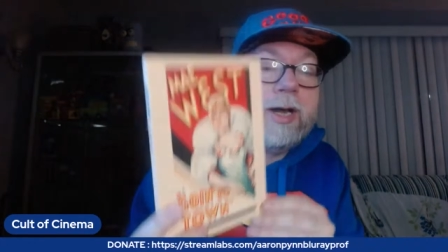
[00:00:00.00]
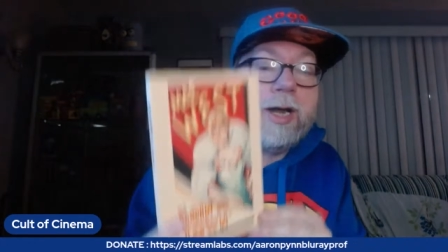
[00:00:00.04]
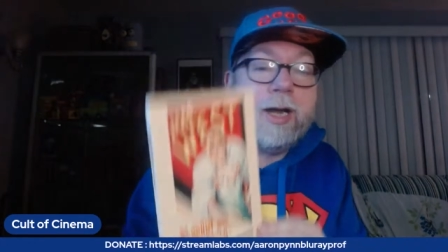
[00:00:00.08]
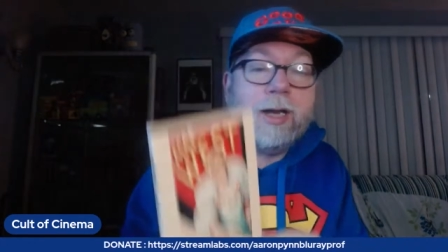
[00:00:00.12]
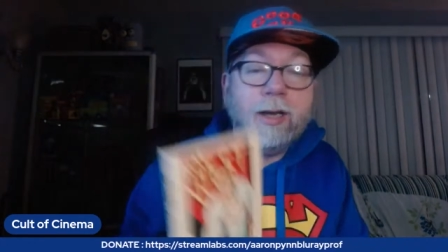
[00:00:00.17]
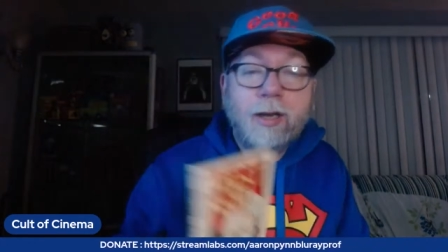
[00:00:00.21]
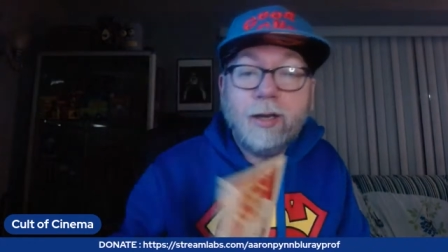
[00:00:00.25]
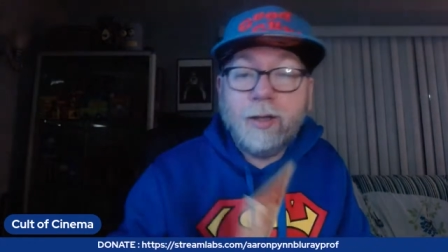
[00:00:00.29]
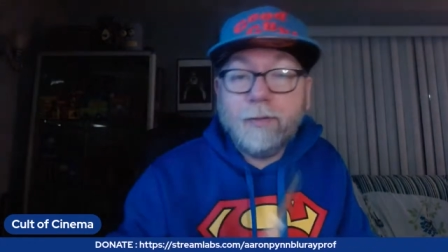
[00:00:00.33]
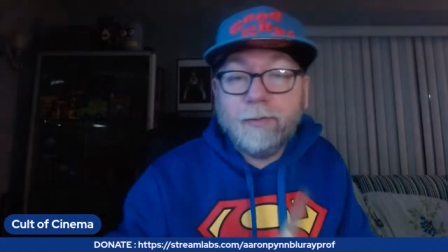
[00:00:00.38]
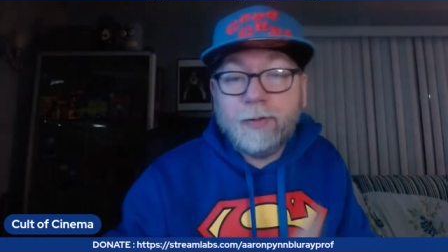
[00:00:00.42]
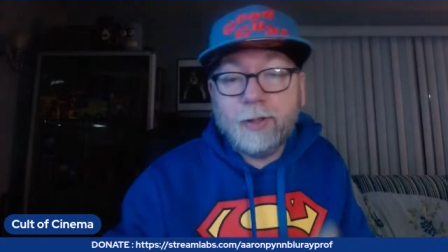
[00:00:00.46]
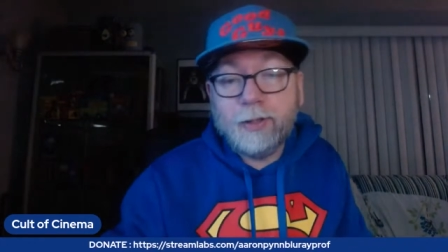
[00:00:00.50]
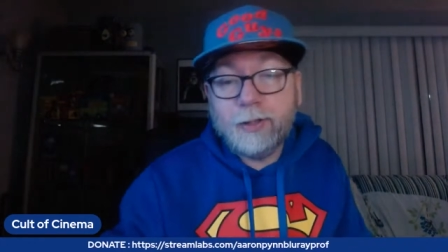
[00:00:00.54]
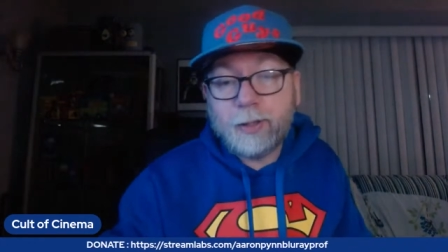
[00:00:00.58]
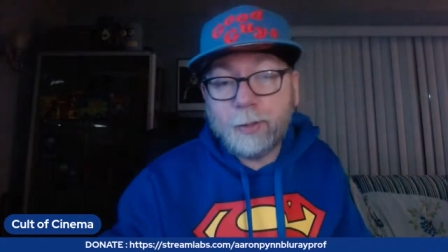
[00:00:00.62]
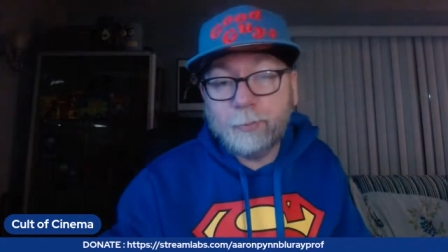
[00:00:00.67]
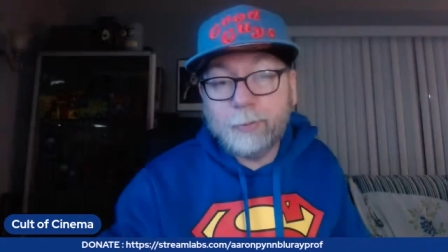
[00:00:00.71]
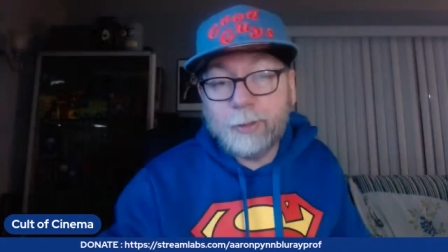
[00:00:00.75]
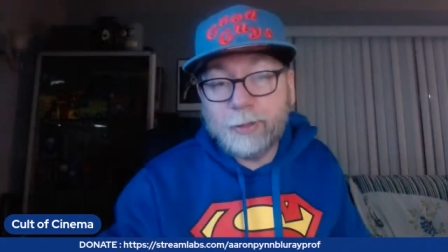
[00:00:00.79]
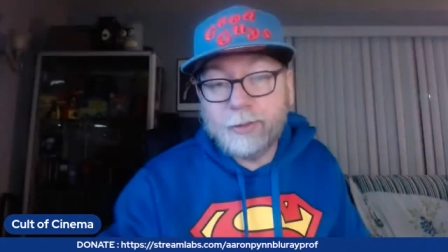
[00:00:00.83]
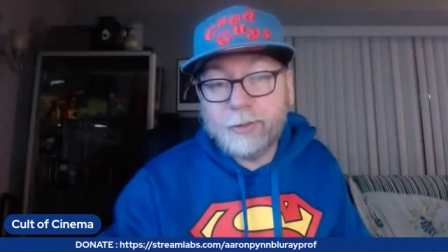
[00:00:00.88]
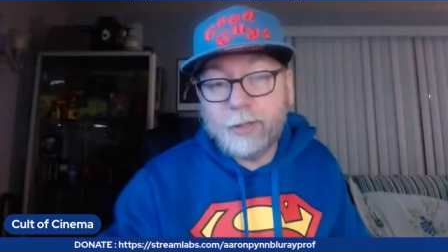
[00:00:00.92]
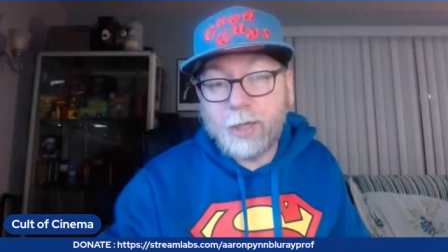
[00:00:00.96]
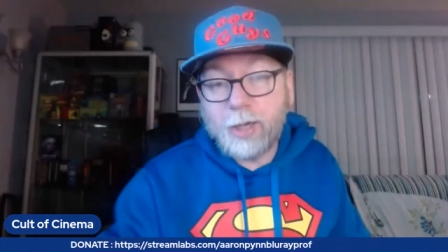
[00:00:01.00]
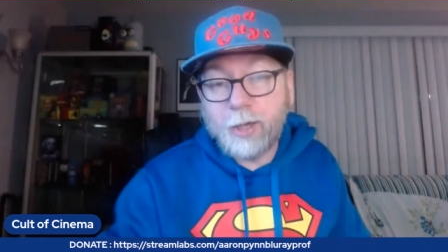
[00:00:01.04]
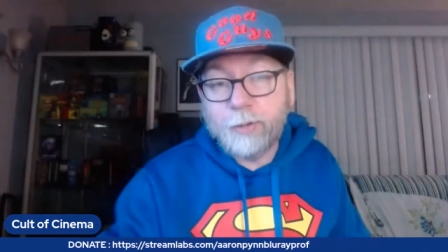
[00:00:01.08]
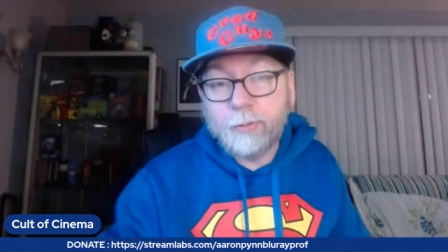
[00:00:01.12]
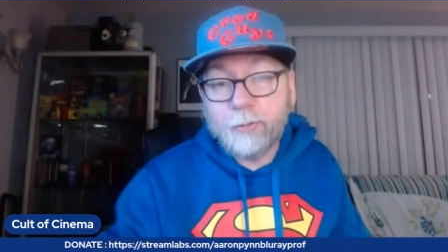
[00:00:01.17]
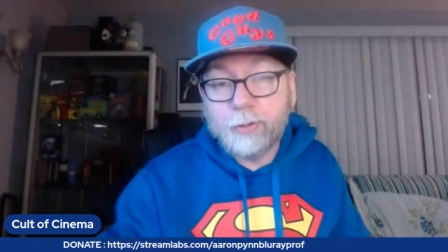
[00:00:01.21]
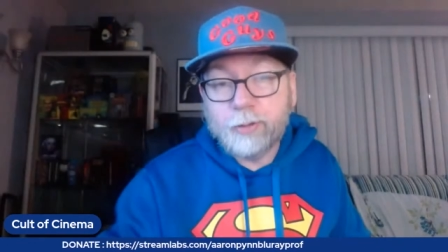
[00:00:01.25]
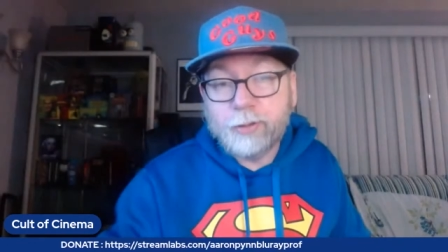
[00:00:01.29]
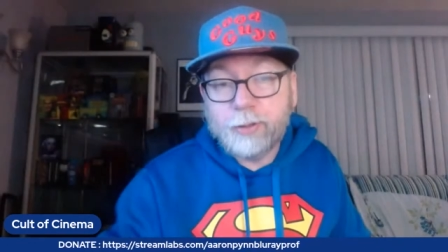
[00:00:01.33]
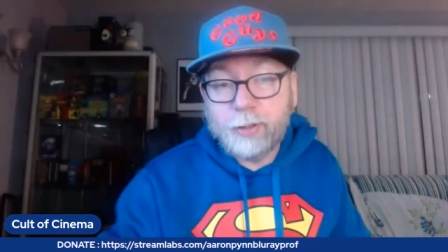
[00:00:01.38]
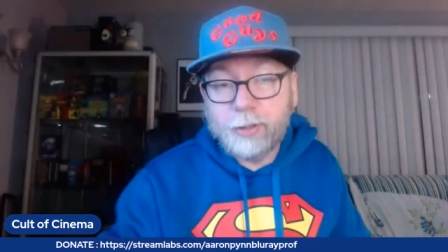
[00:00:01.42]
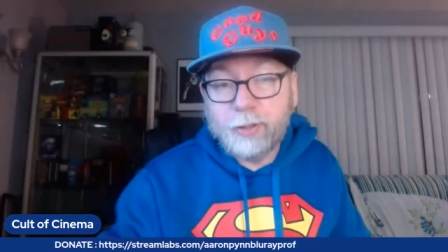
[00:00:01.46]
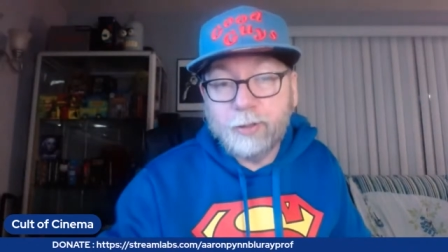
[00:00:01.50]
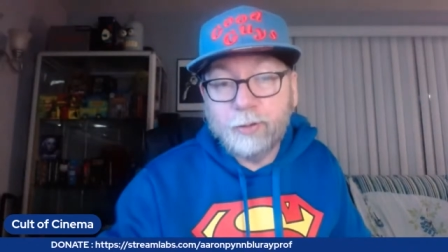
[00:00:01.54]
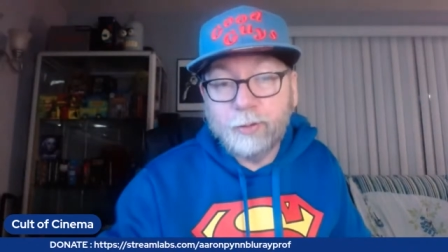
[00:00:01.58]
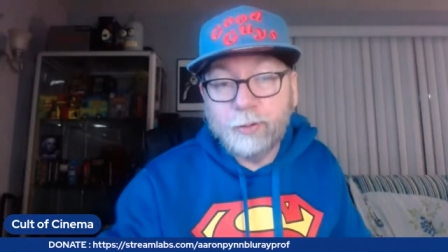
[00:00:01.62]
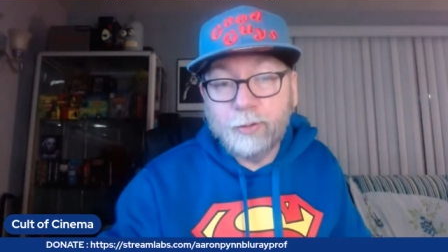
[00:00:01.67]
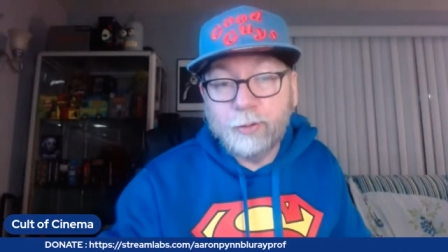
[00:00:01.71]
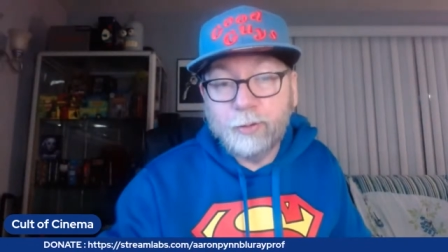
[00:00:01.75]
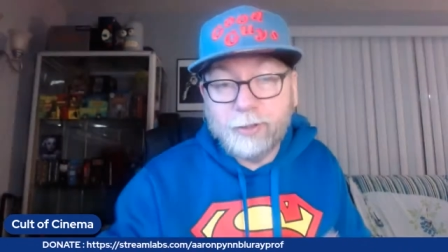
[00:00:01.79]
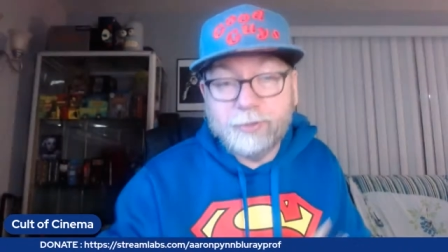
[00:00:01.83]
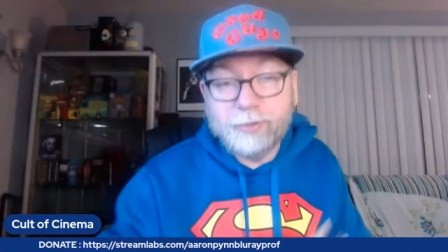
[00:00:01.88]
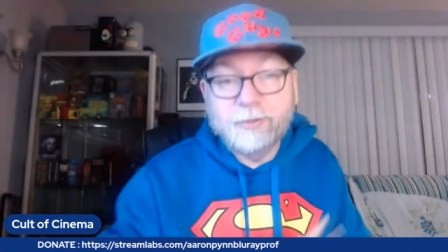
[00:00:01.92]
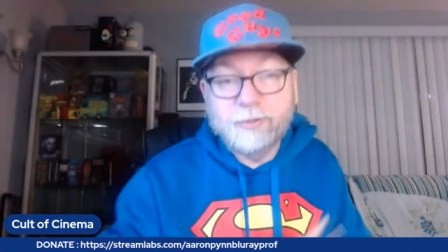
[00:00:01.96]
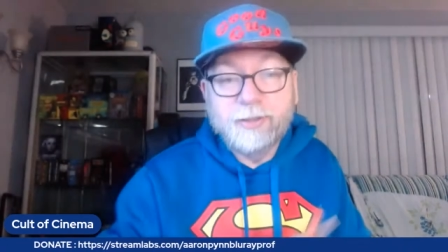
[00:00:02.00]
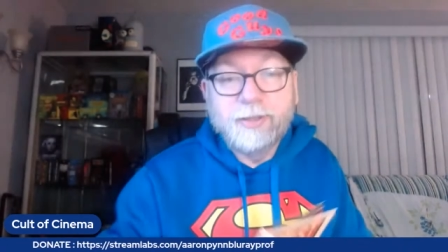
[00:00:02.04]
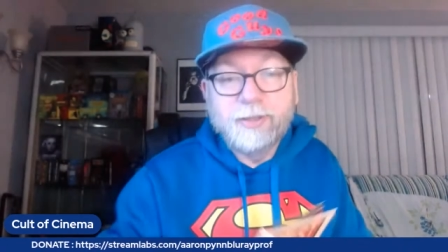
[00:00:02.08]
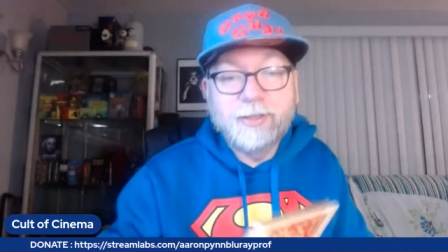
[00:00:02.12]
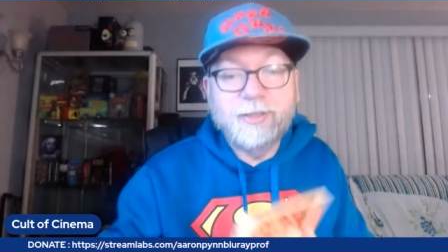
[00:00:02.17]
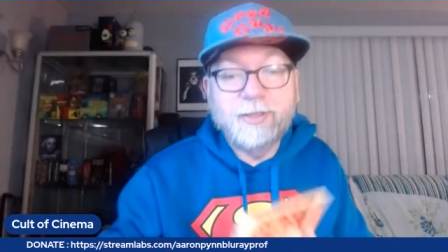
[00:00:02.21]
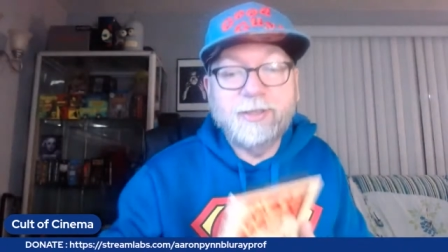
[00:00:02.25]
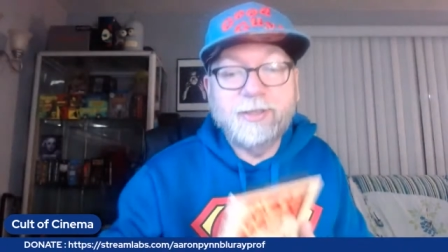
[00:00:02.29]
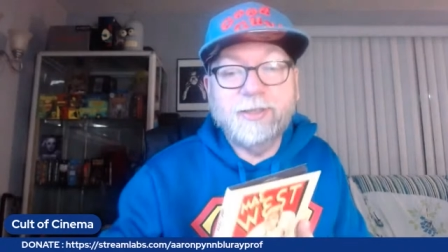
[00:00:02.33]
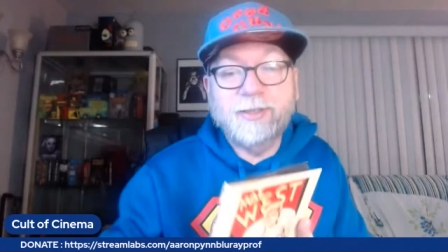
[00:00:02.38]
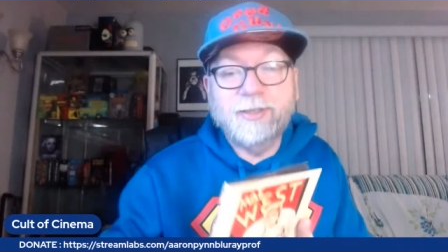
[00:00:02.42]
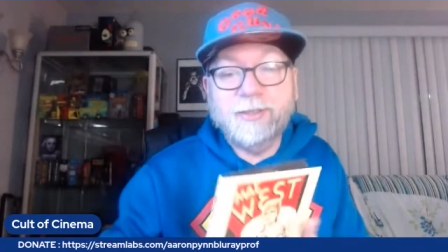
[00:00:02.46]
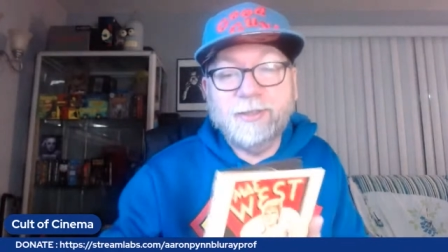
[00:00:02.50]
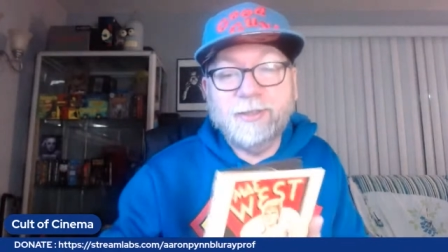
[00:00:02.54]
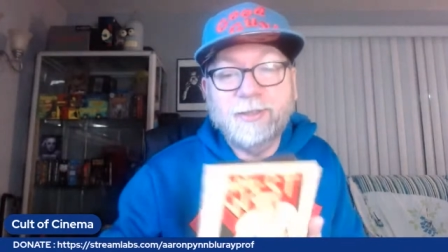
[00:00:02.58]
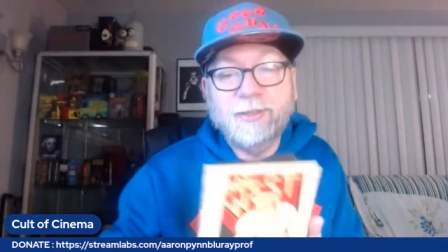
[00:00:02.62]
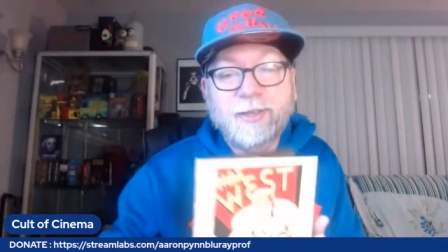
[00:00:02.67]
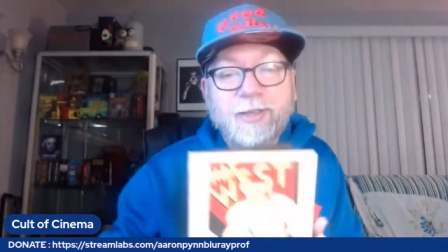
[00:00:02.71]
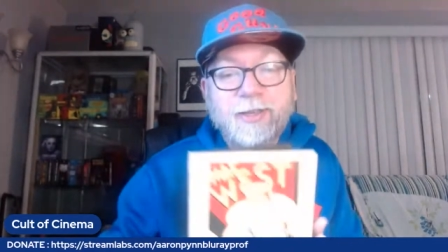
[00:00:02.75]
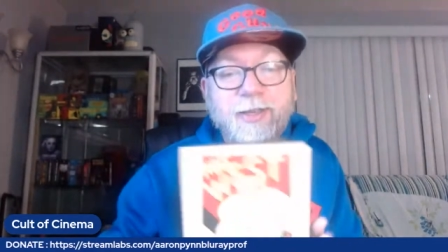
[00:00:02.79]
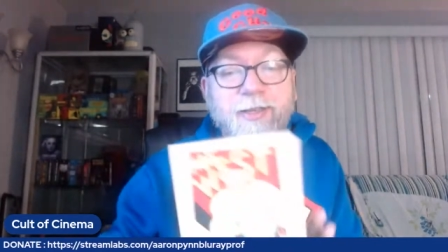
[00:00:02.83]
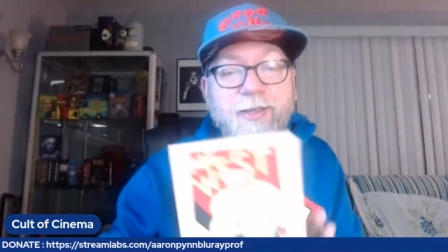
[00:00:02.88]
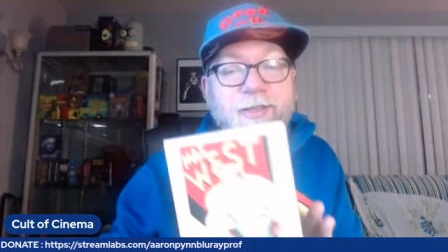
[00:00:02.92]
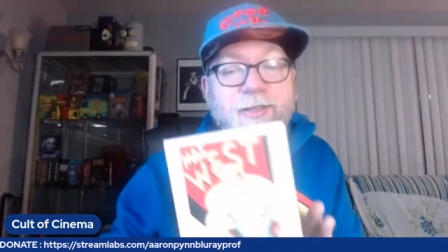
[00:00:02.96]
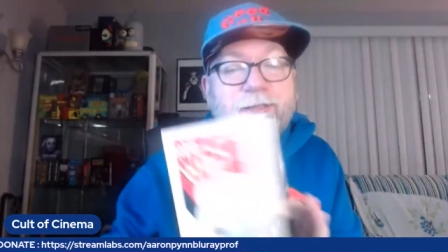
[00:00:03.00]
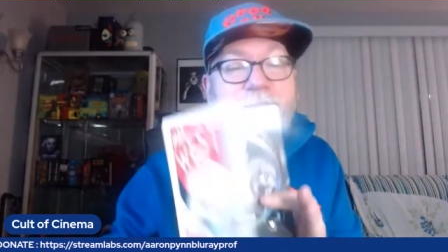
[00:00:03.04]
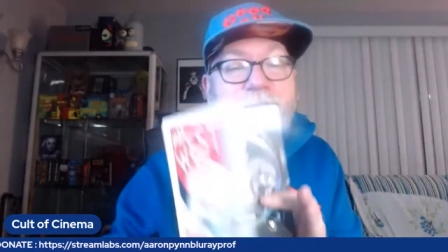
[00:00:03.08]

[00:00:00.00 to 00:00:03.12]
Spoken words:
I love the double entendres in her in